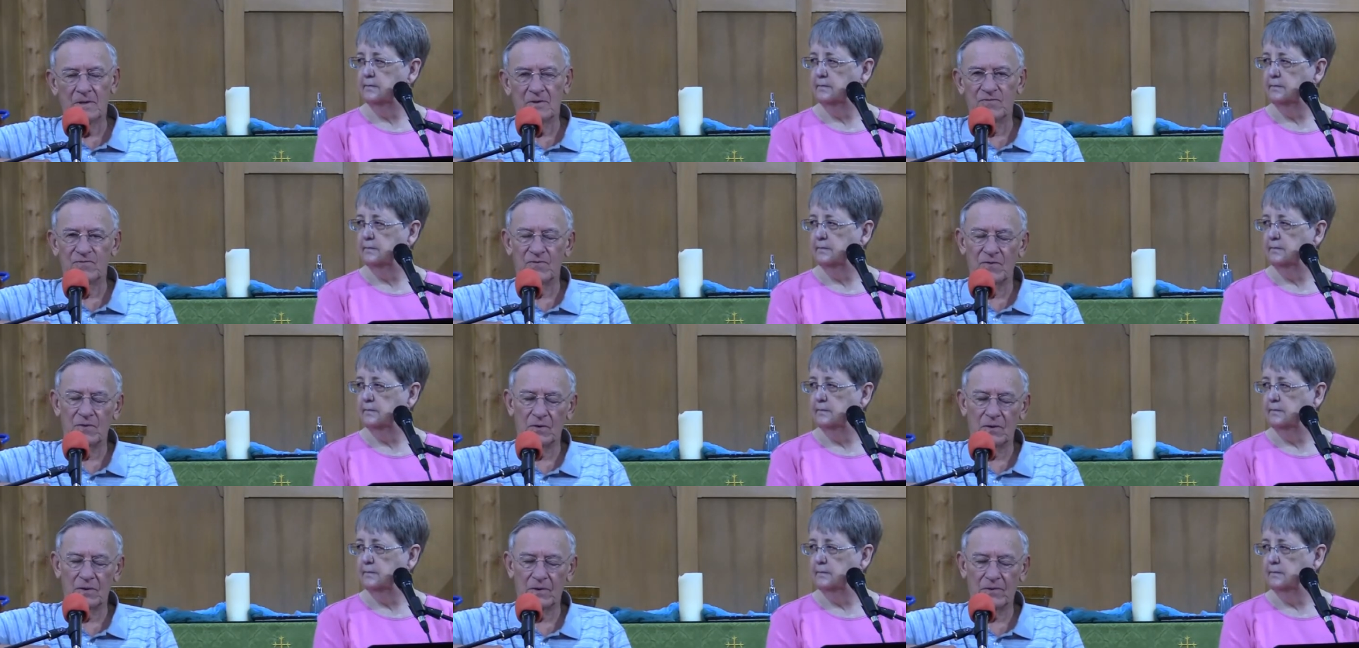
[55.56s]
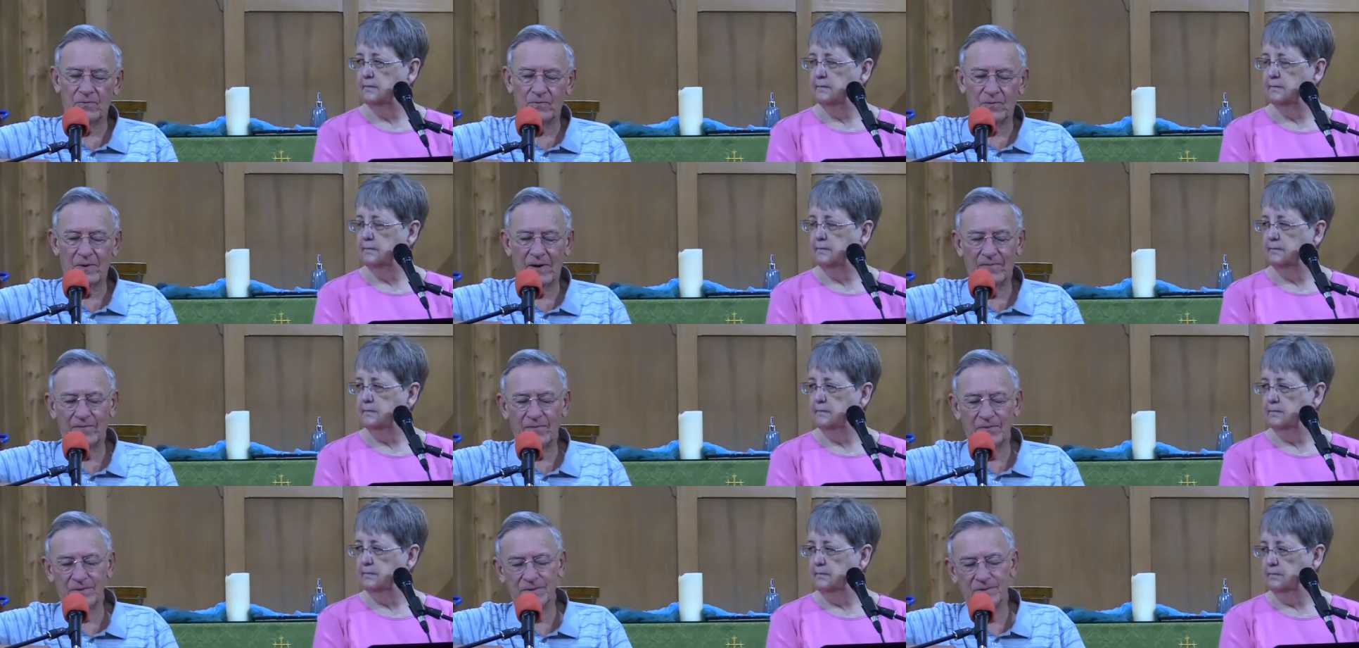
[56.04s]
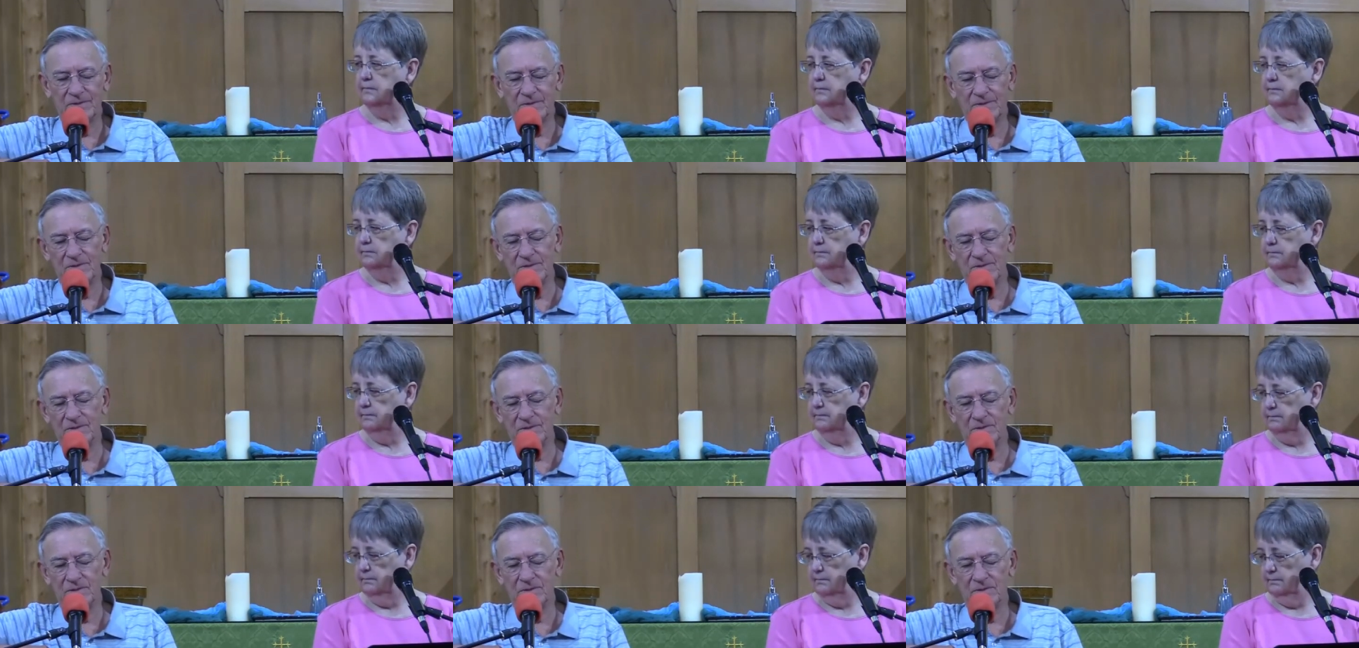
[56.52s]
Speaker 1: full of
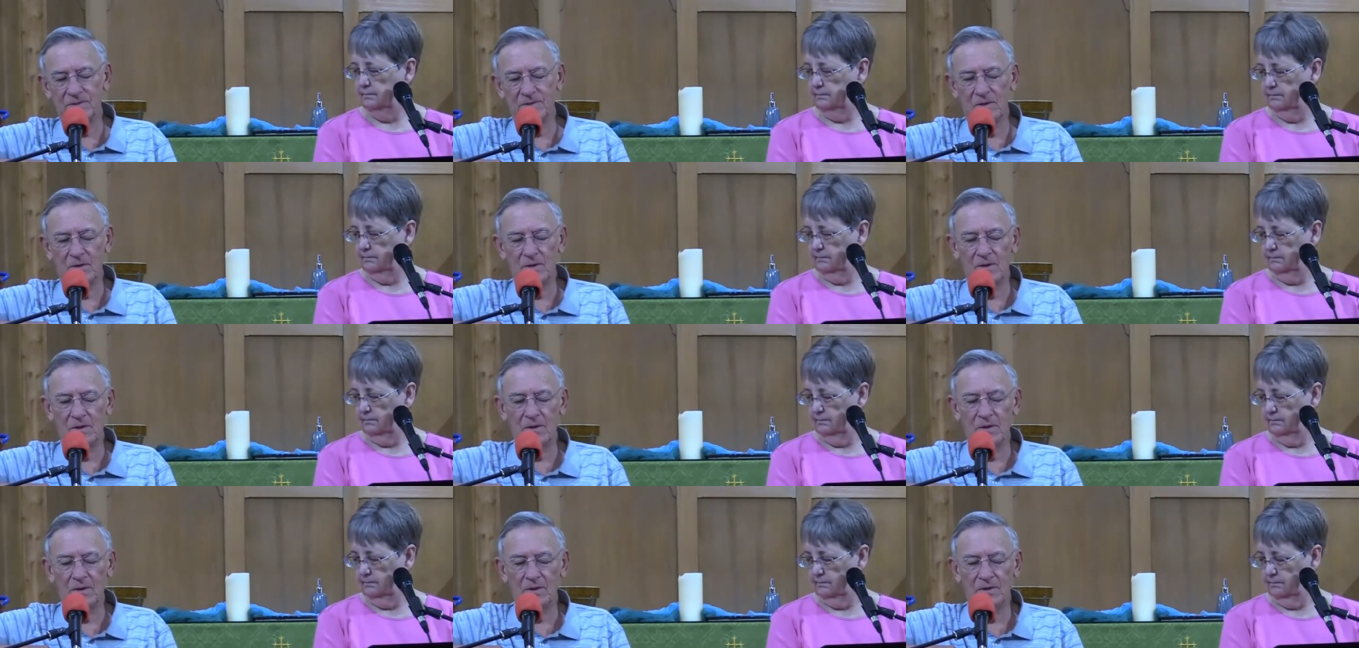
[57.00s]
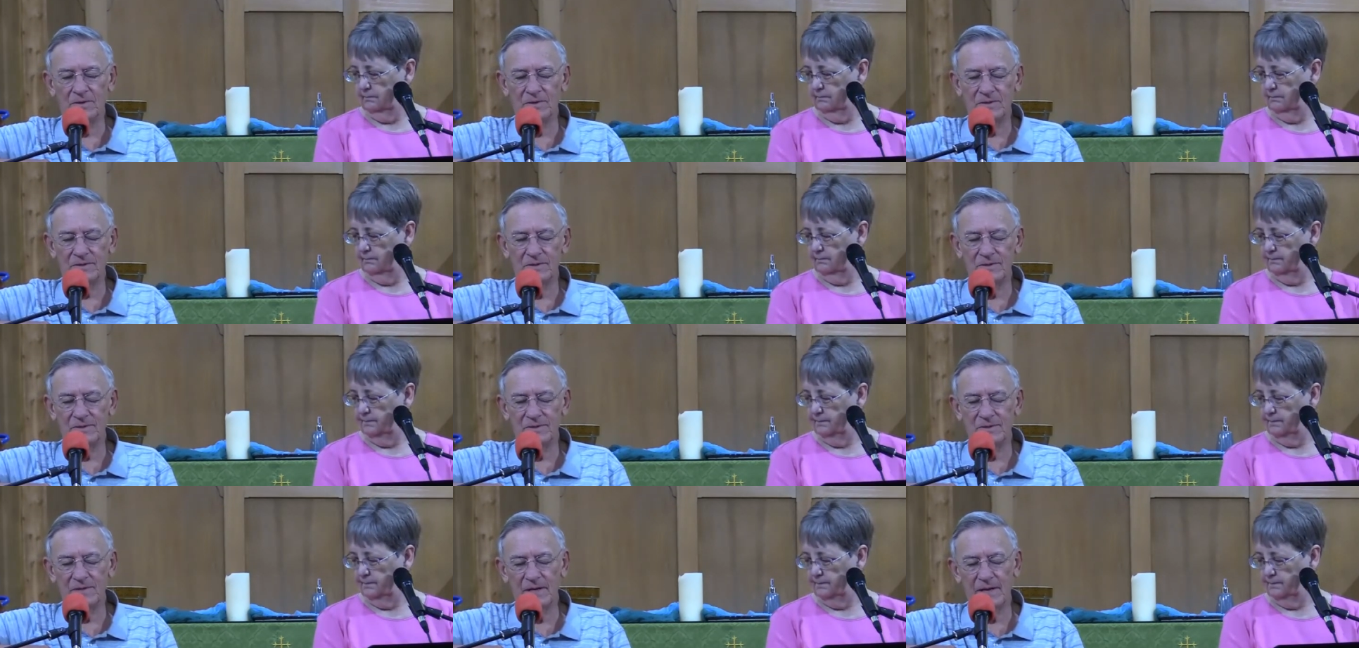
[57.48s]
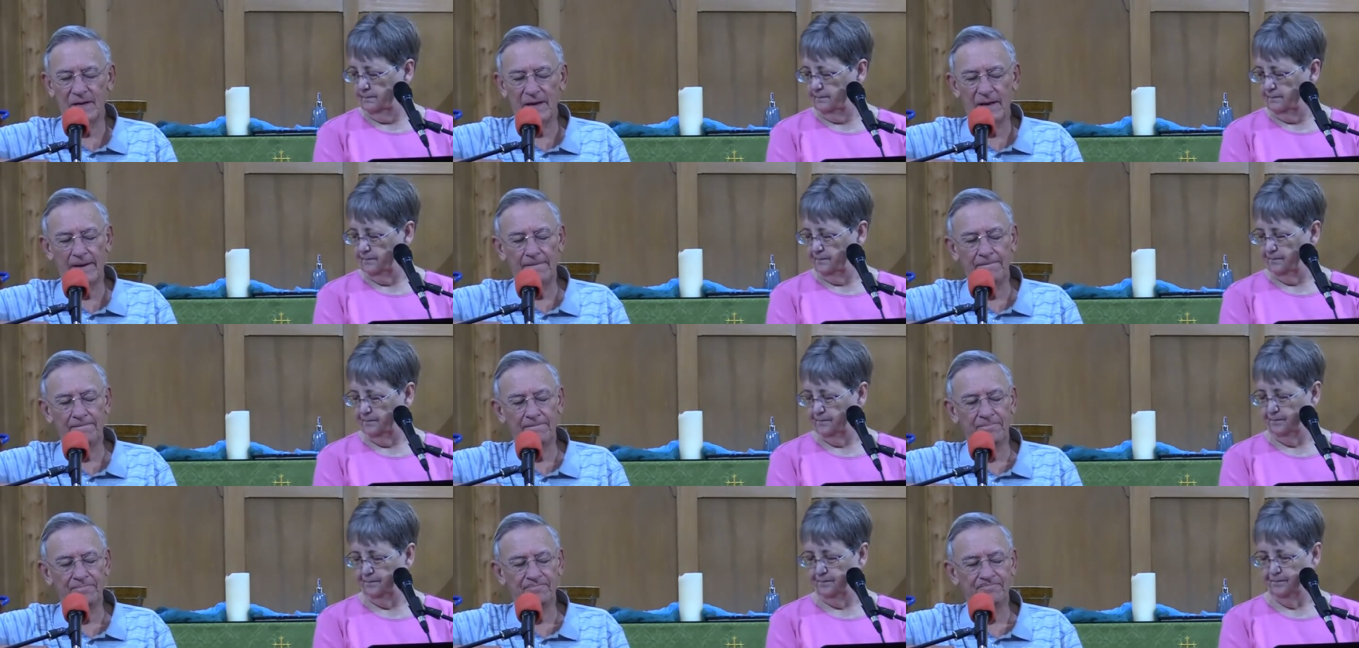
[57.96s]
references to songs and
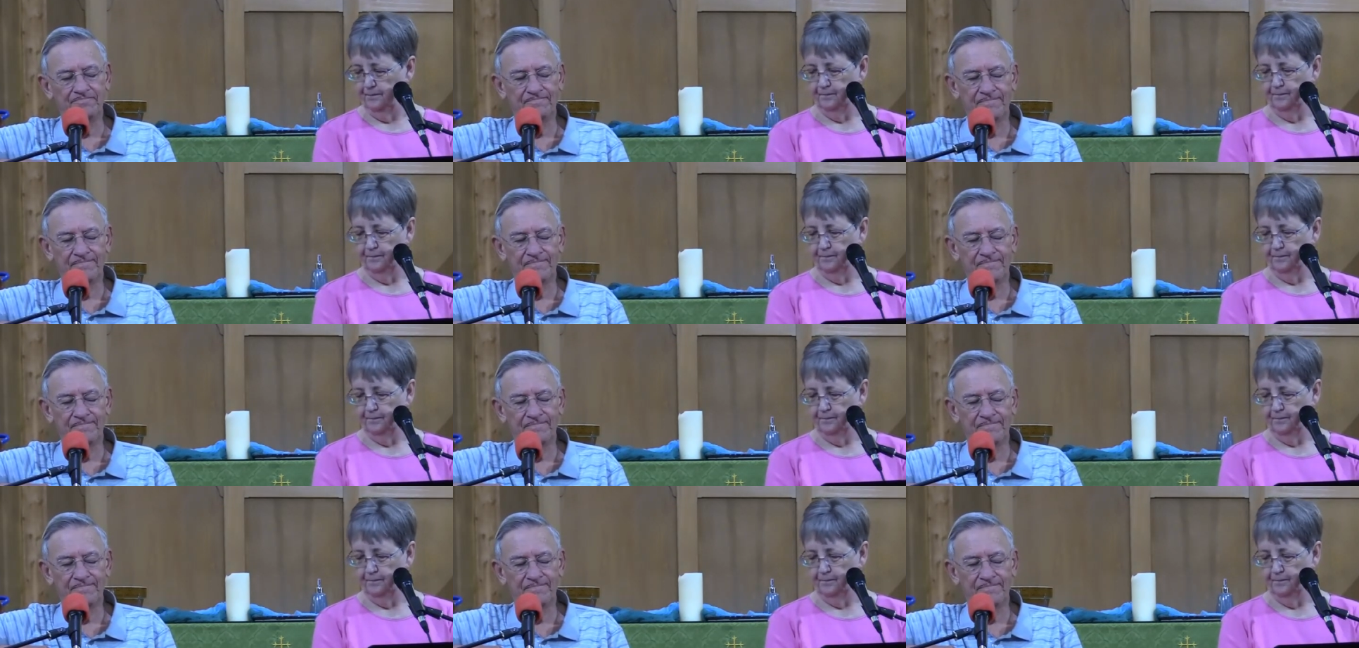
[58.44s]
singing.